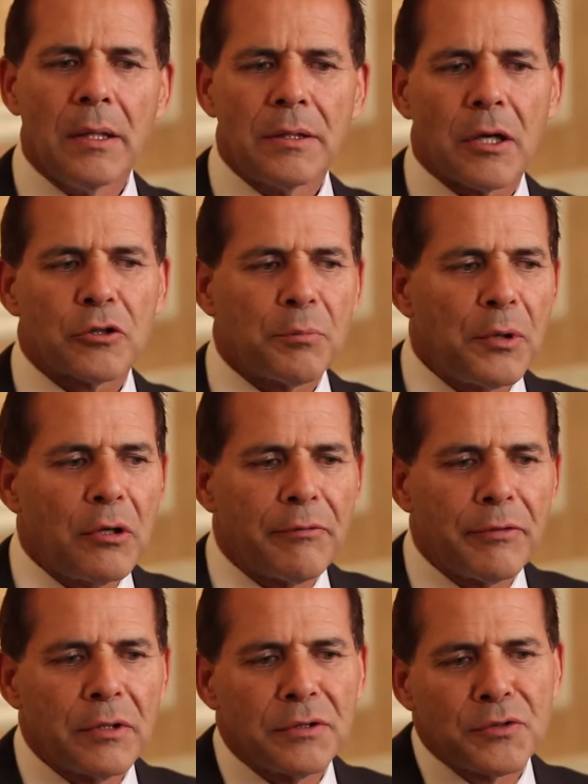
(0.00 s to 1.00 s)
Dr. Peter
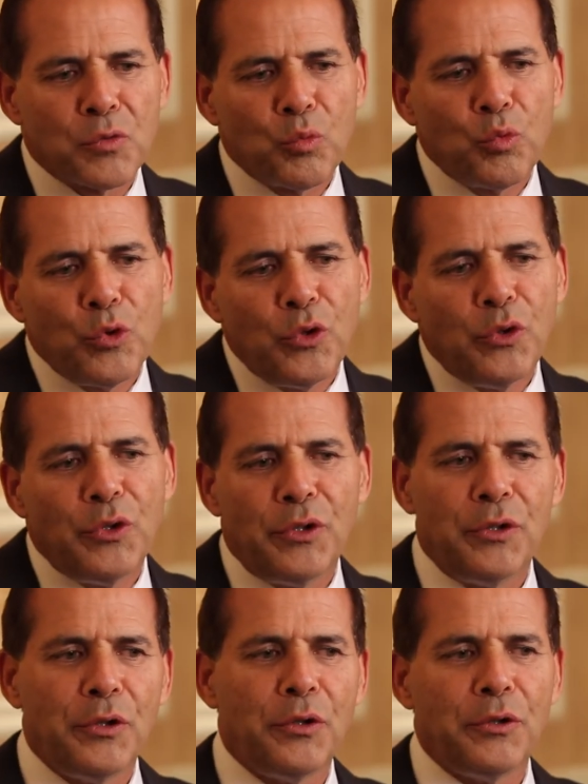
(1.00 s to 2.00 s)
Fields,
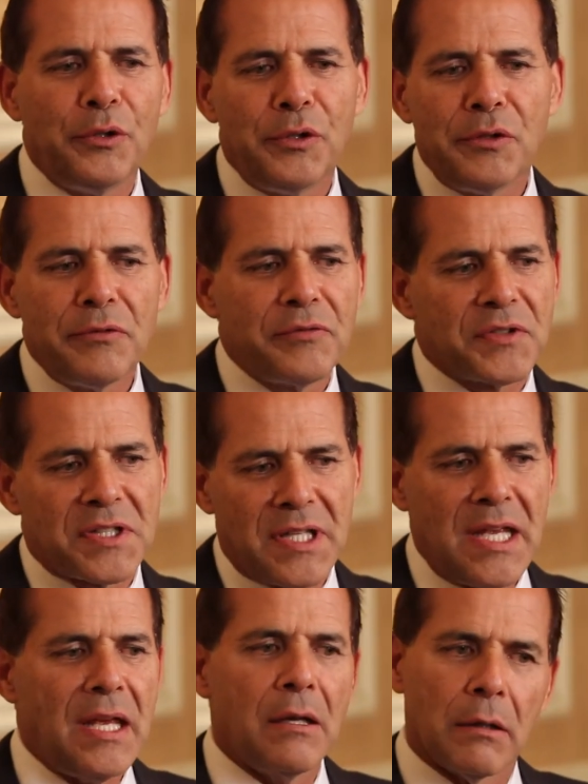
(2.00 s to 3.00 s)
you've
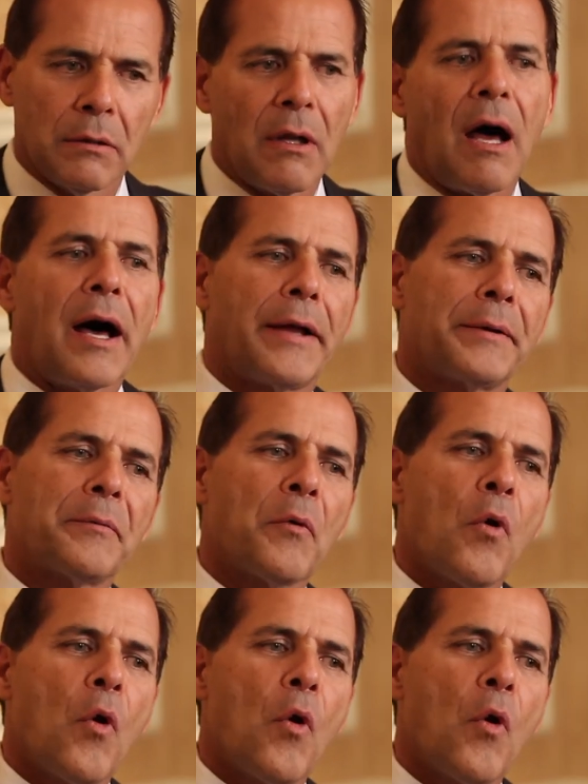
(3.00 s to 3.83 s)
seen a lot.